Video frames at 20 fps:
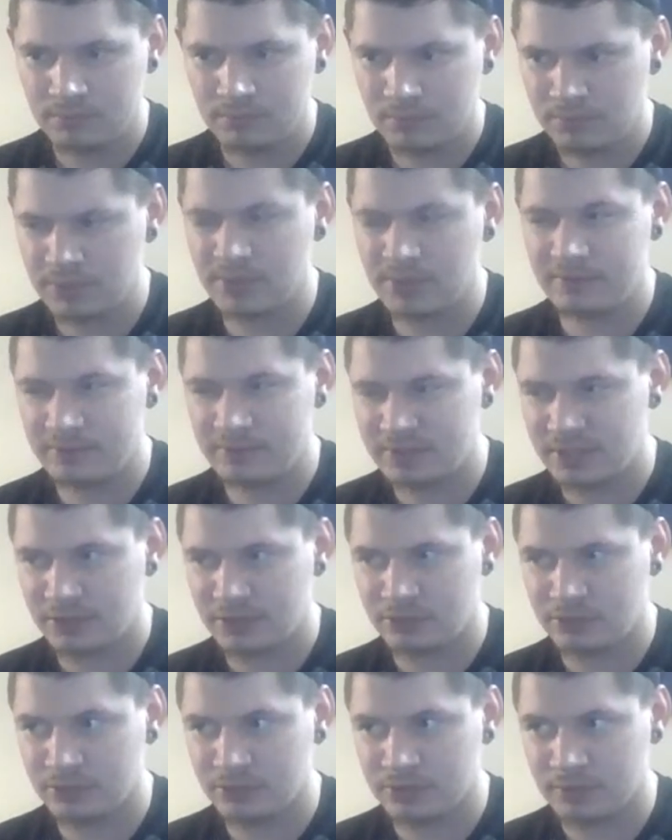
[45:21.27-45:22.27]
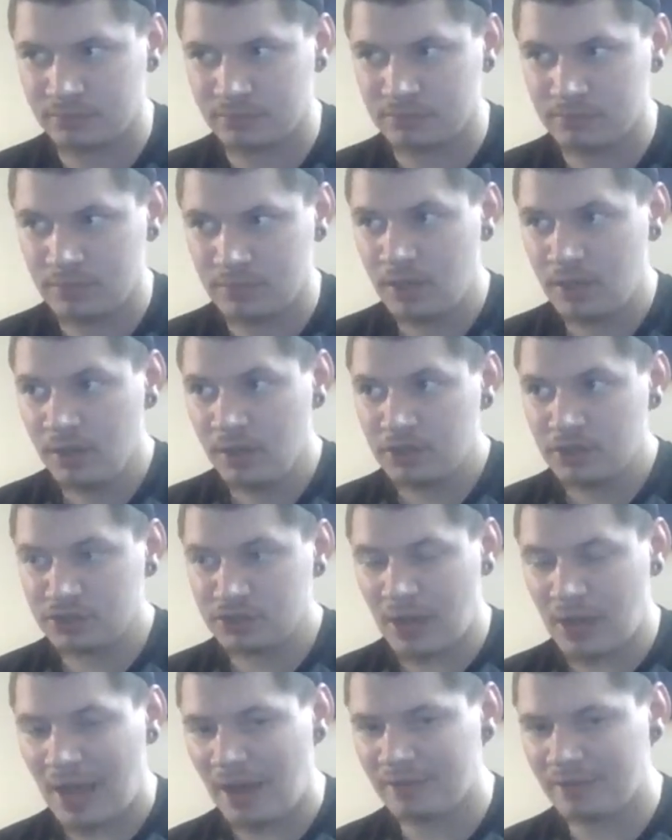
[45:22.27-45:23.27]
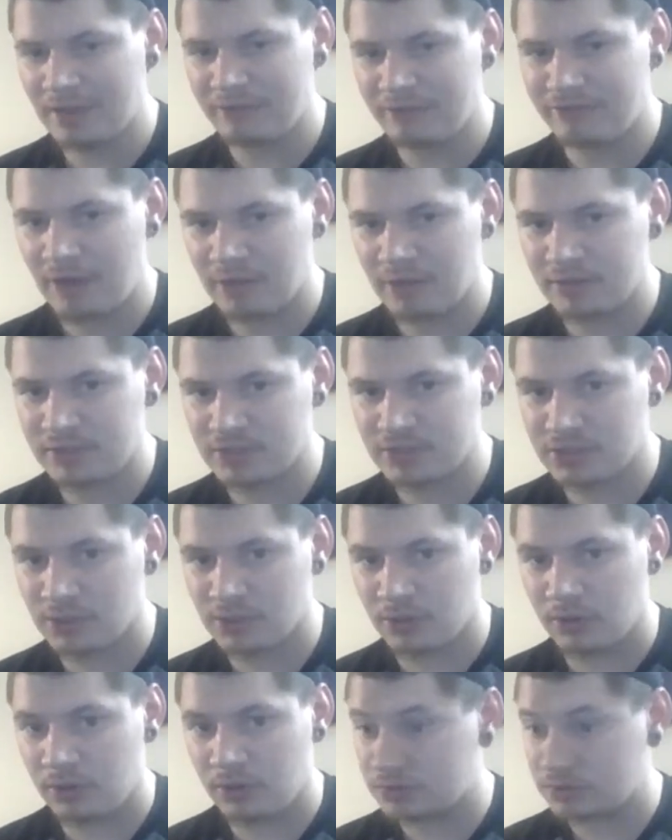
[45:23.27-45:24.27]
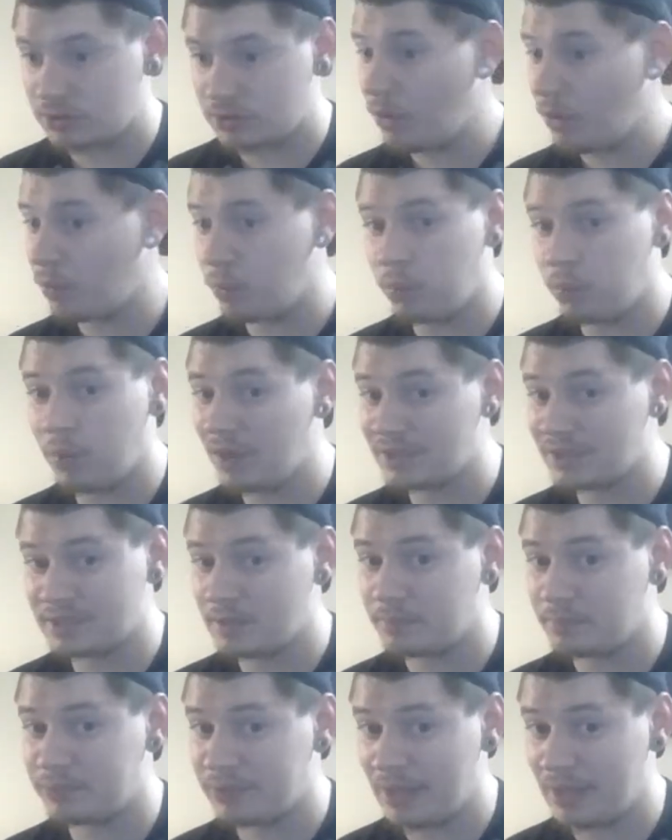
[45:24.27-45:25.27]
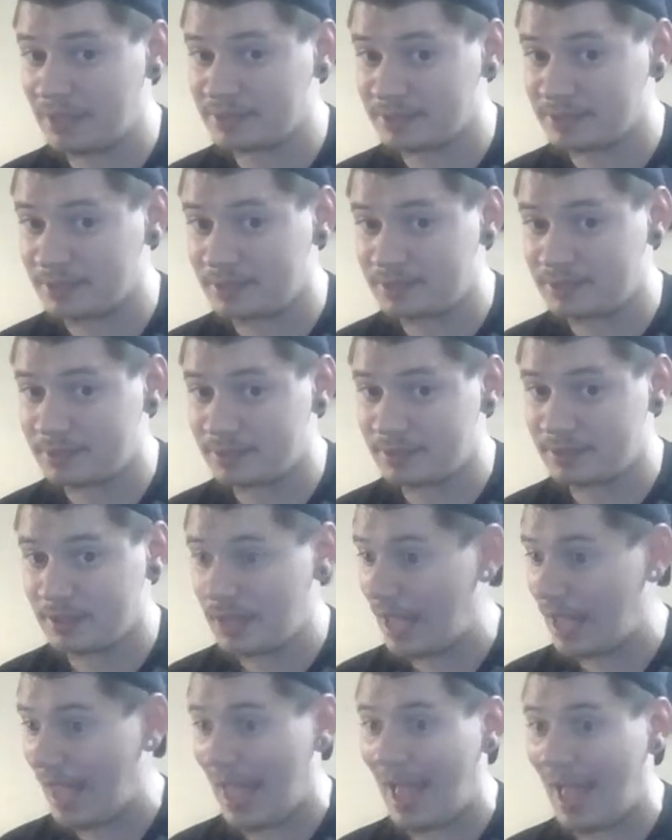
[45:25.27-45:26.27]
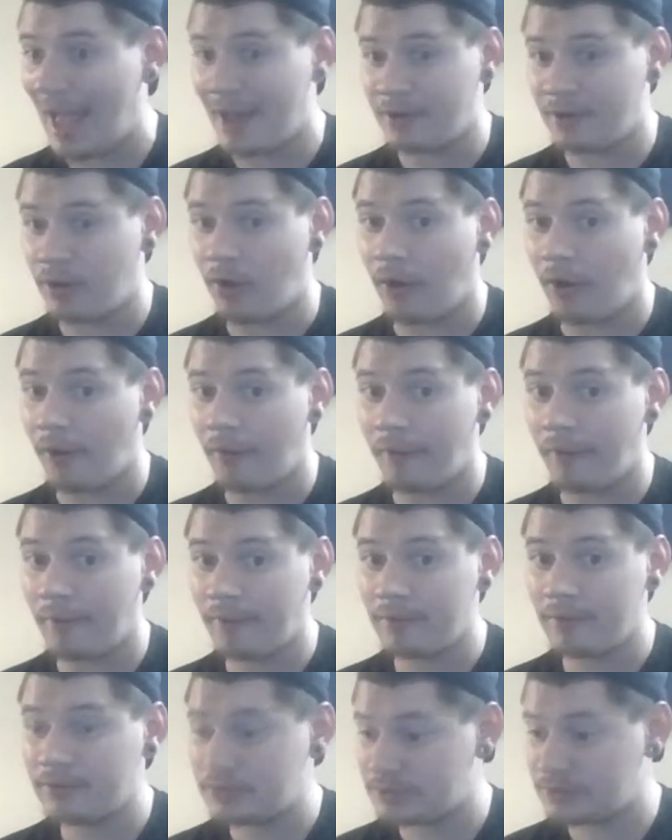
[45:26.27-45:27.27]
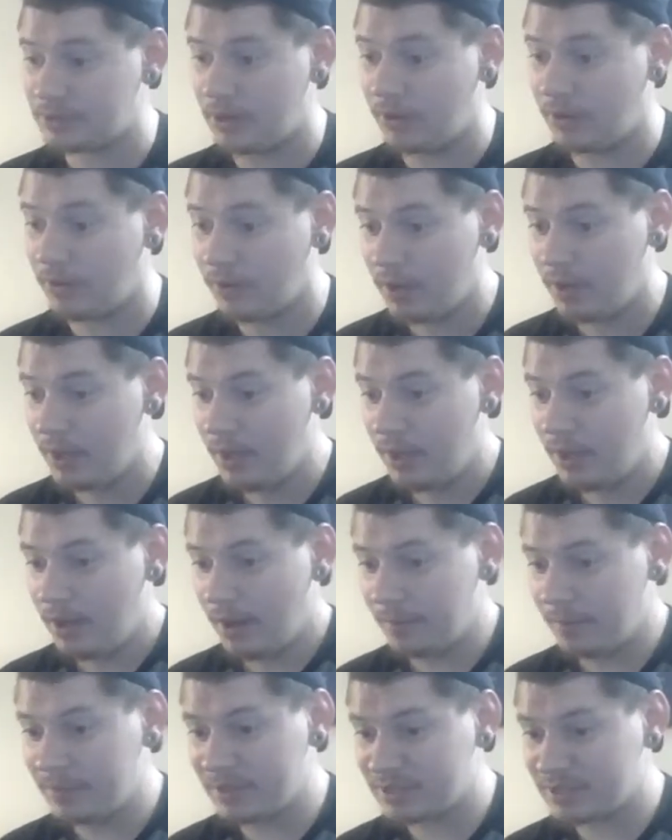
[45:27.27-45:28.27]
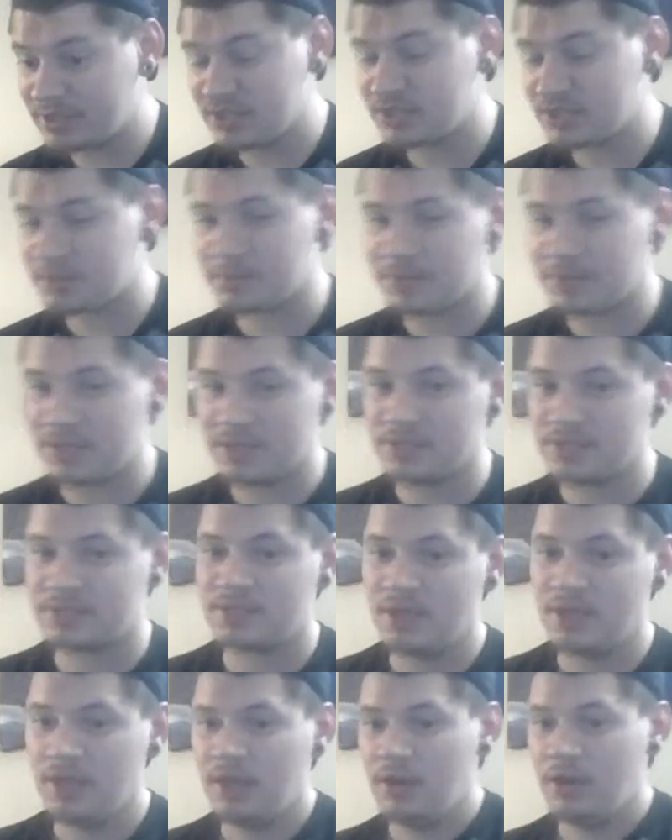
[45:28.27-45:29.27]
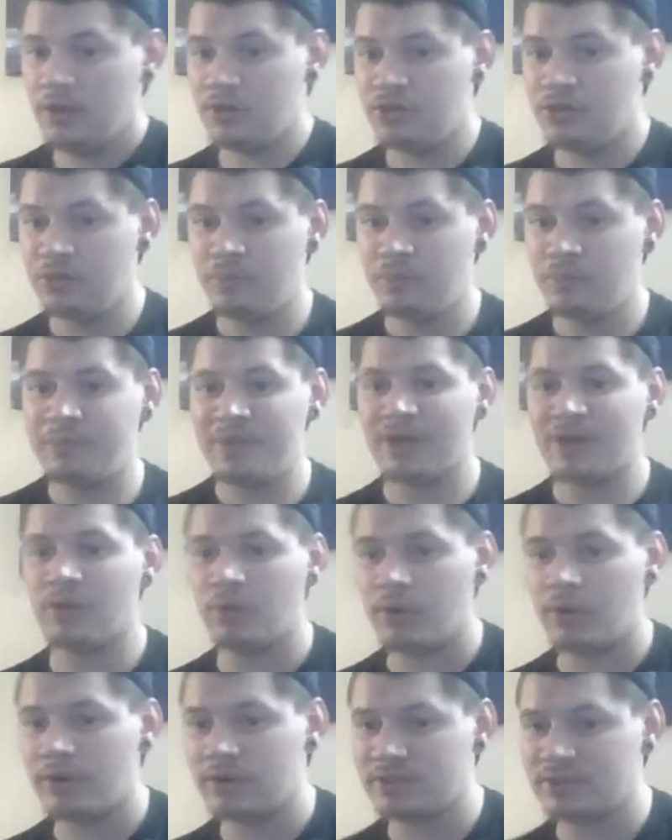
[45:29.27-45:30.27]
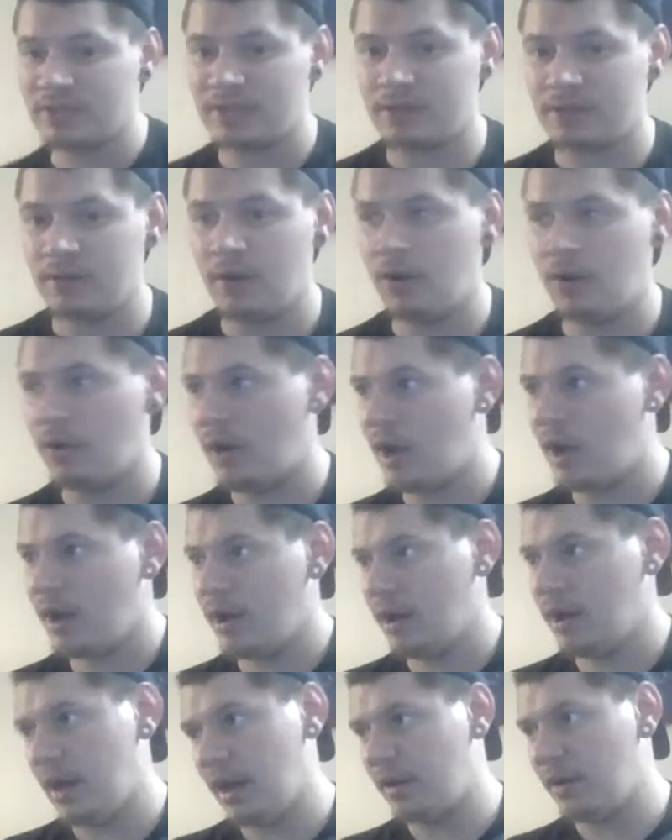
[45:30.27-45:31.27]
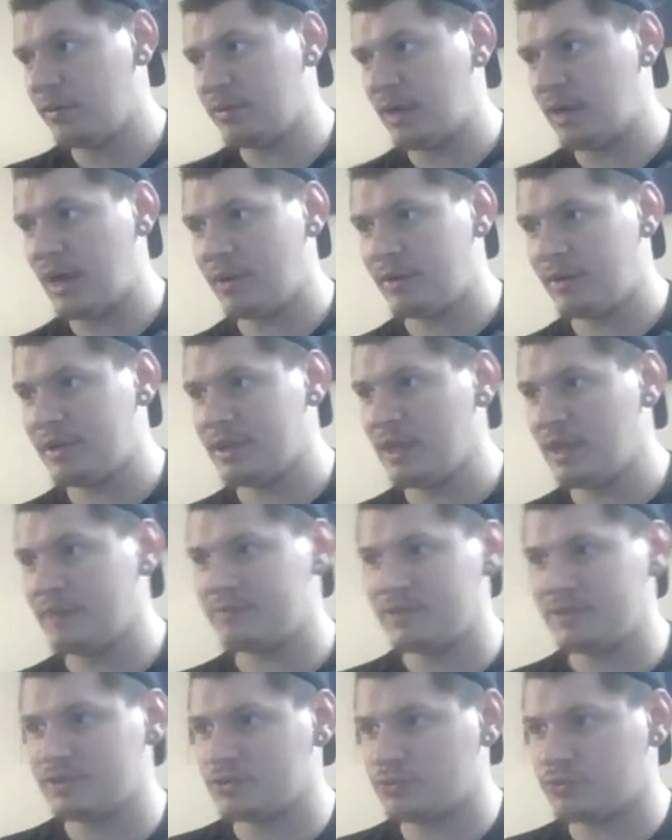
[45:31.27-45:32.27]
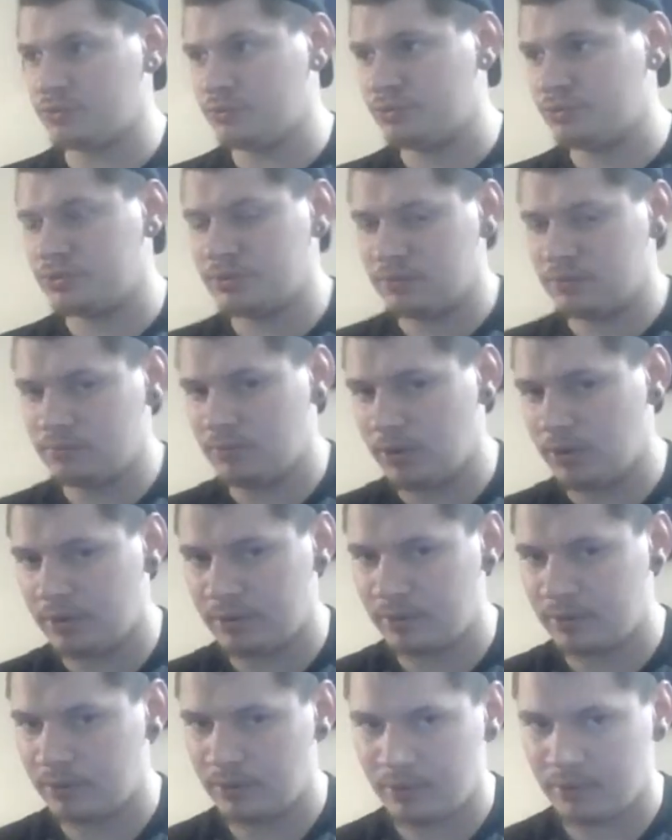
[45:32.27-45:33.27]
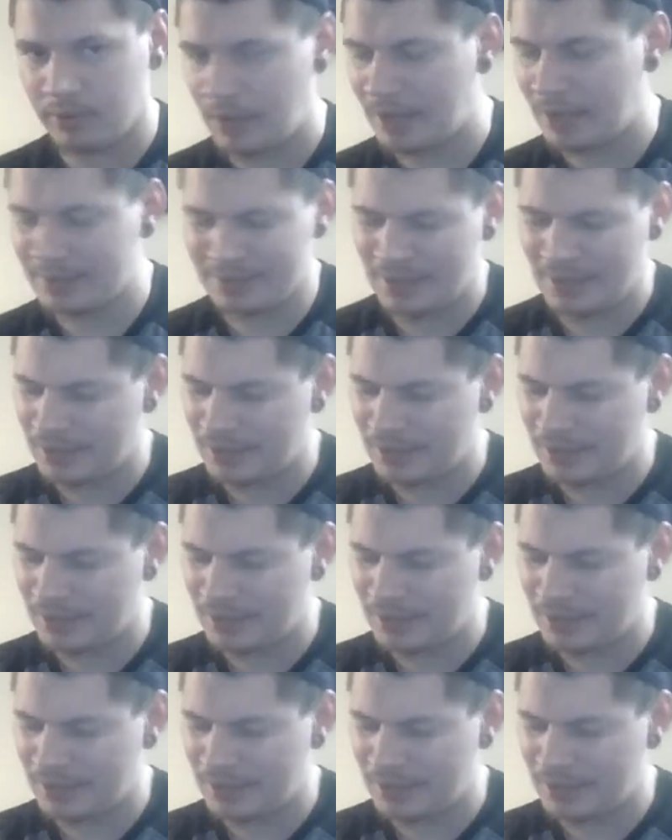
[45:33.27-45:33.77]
I believe he said gruesome. So how they found these girls wasn't pleasant at all. So I mean, just because big words like how he left this gruesome murder, I